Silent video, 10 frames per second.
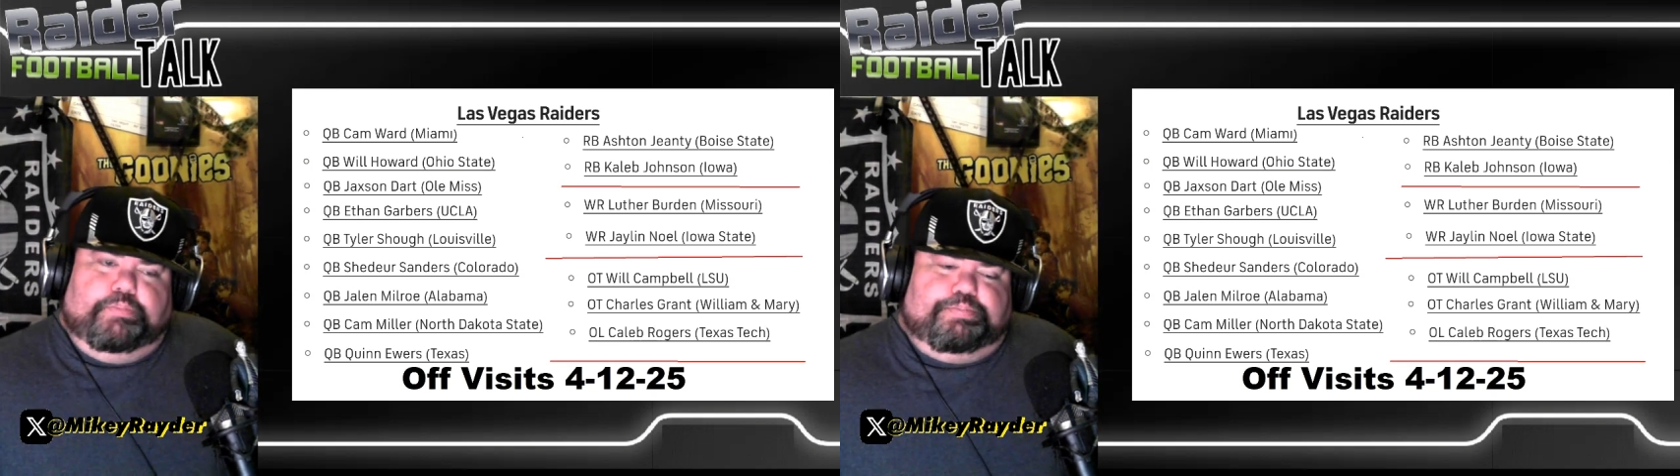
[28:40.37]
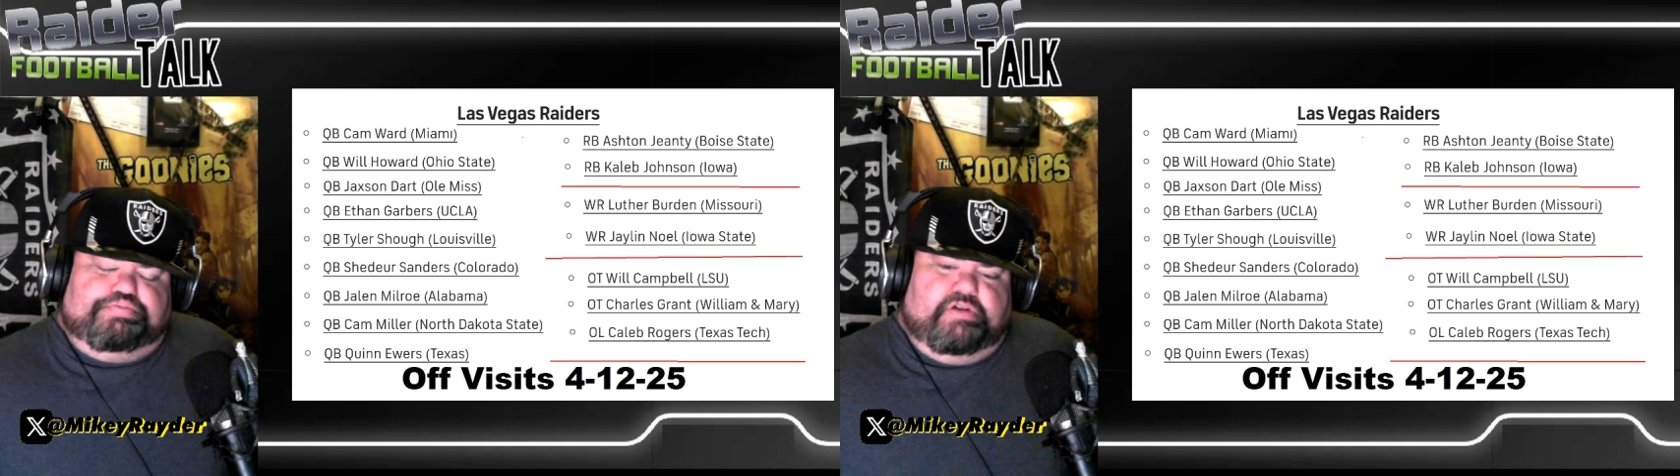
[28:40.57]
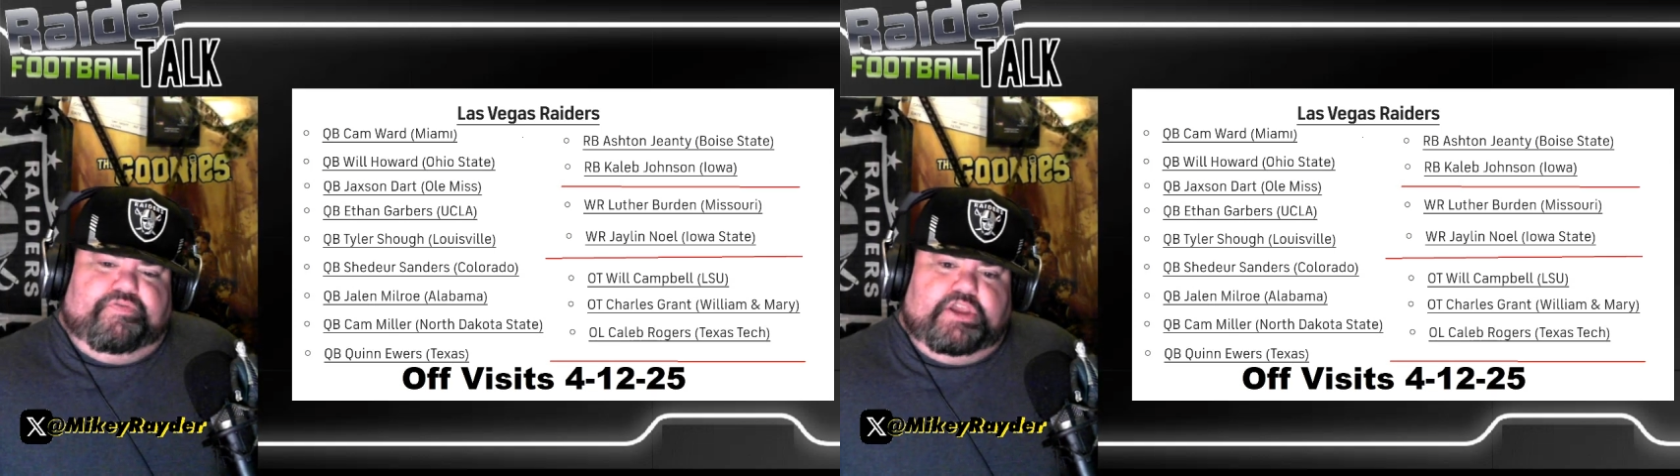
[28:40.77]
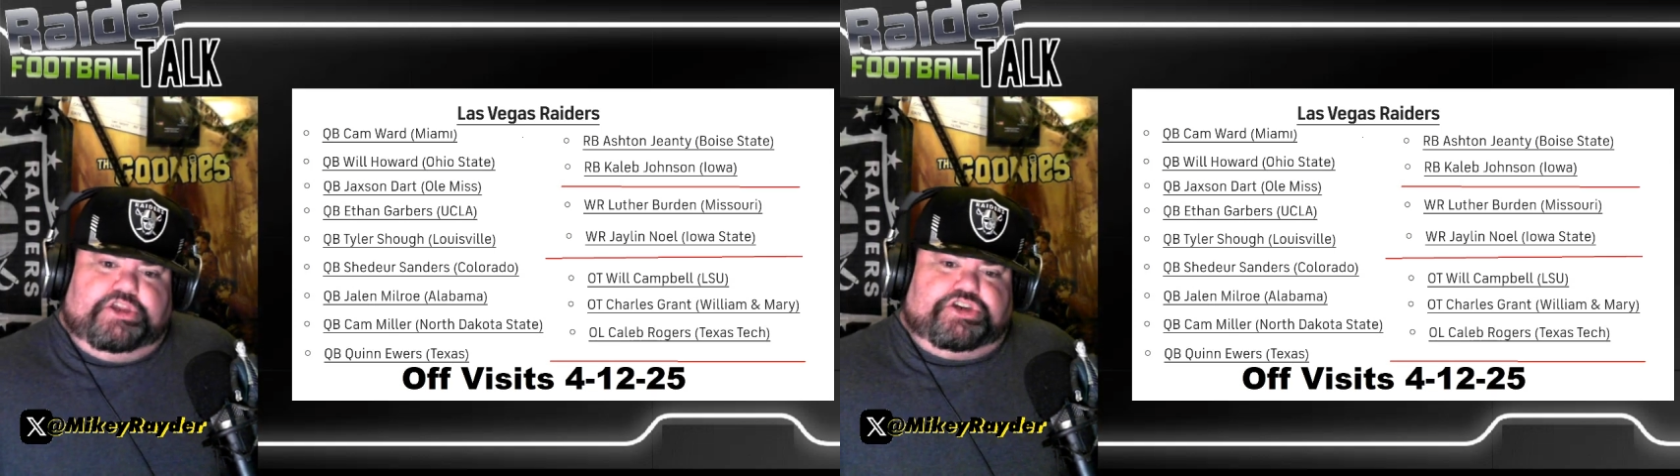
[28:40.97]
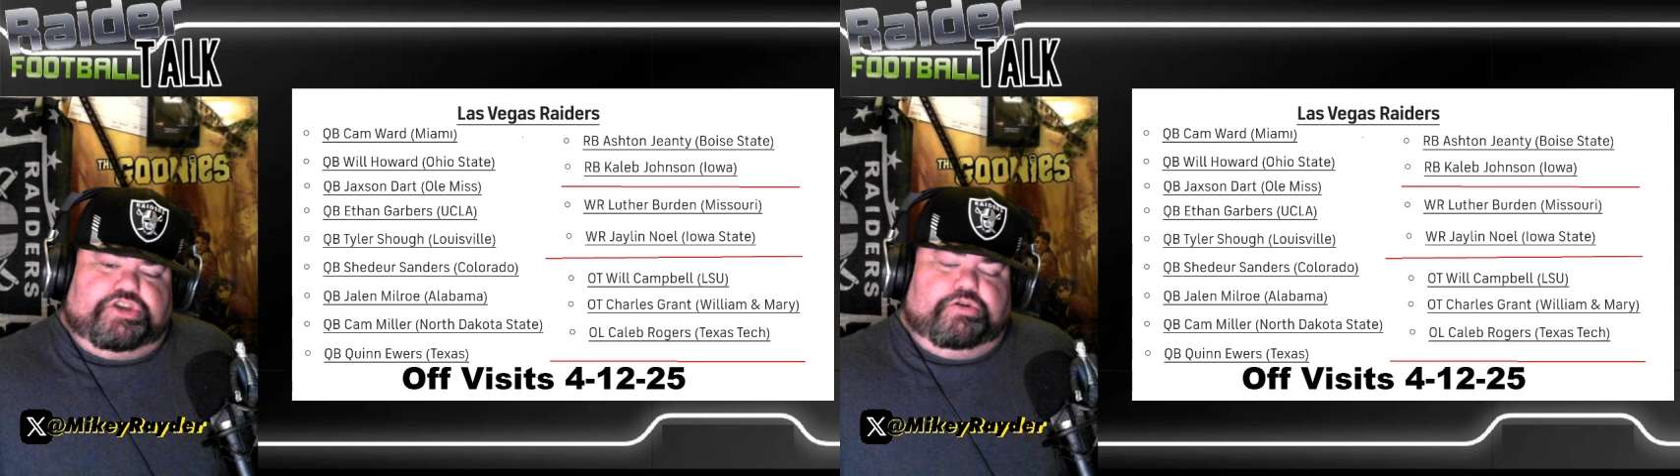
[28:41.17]
previous
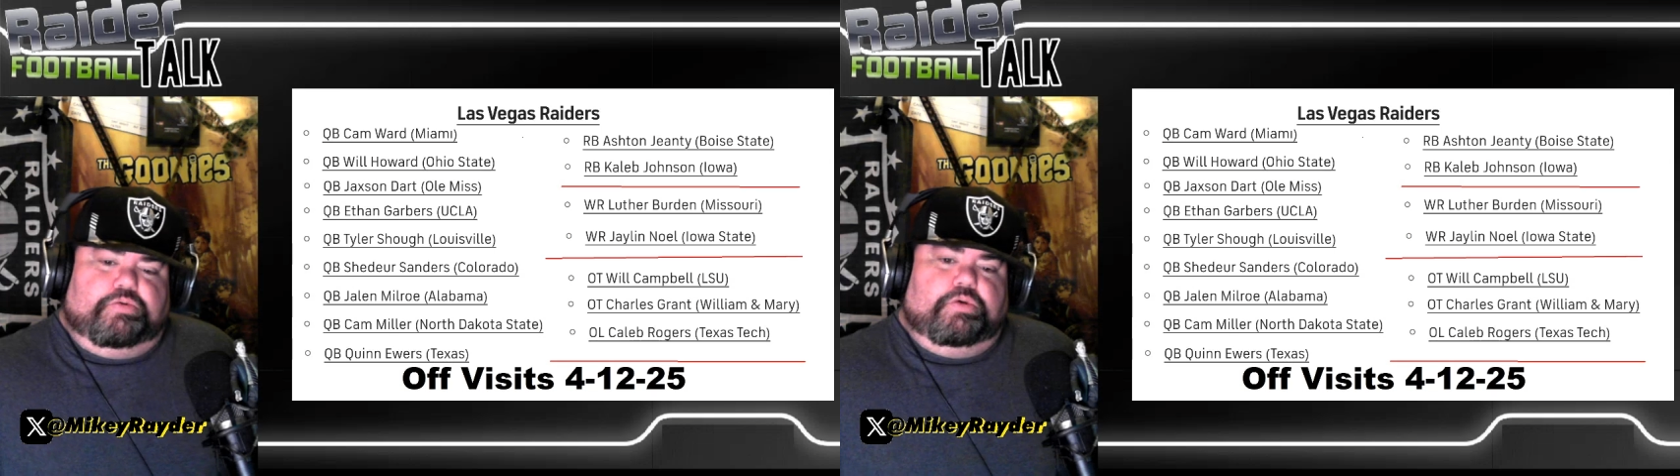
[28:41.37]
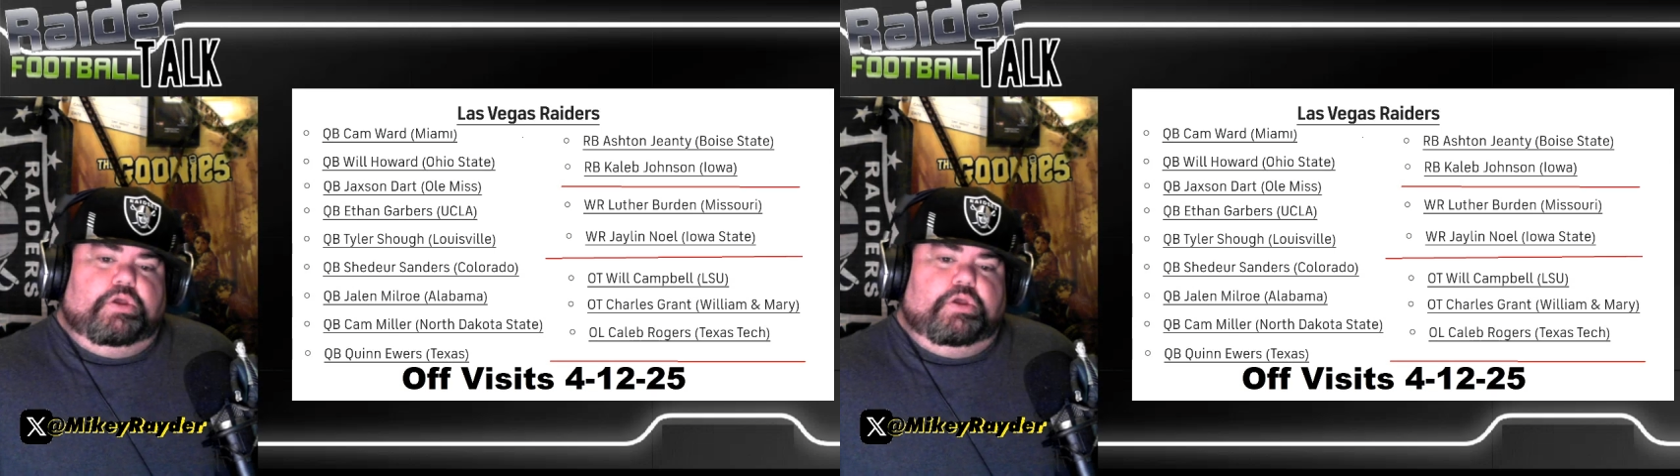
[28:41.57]
to.